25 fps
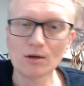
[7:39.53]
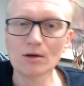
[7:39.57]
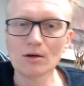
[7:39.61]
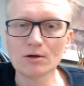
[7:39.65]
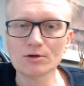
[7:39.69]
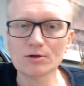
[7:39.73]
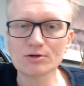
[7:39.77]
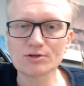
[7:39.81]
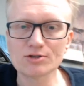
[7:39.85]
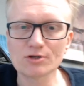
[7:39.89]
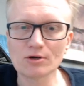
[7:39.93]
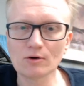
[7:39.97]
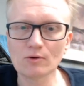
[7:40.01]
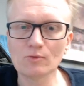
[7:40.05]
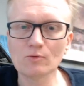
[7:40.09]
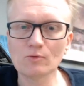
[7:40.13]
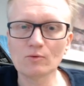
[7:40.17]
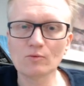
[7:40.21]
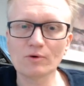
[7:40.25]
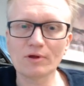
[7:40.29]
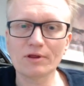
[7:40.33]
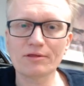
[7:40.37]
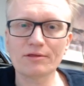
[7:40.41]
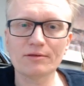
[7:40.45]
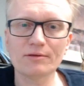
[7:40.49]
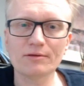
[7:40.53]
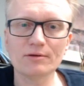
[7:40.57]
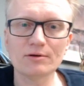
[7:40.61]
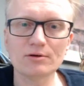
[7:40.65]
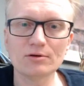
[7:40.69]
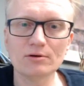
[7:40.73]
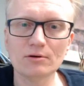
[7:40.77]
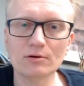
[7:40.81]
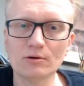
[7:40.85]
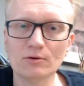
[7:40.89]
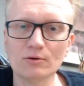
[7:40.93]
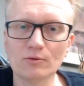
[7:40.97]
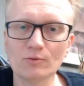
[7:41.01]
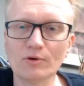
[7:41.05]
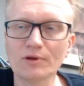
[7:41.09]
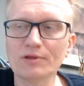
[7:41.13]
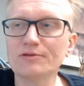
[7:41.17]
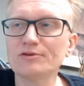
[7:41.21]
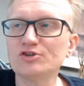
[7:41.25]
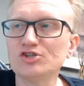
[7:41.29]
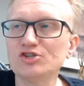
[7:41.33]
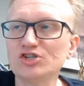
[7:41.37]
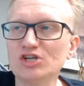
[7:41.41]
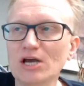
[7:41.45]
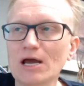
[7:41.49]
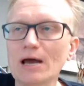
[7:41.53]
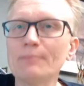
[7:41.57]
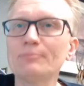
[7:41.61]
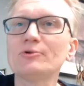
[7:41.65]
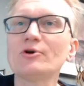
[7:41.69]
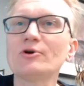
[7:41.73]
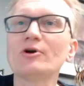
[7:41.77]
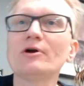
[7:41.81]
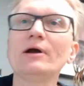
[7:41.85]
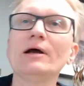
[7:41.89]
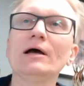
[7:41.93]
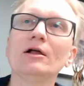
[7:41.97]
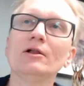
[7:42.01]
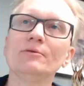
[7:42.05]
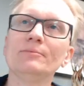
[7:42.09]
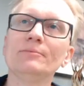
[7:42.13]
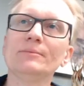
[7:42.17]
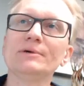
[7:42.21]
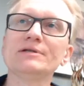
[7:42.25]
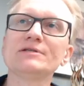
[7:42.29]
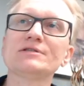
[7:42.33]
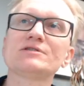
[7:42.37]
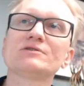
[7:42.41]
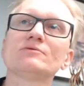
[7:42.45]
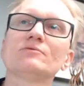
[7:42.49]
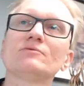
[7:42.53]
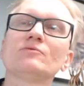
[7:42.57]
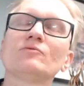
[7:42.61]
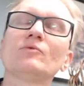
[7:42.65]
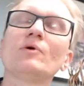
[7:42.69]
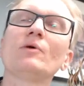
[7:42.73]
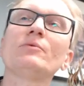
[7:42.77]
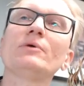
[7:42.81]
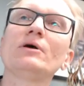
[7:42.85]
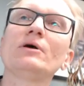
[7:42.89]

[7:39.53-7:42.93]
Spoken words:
So with chapter elements, what we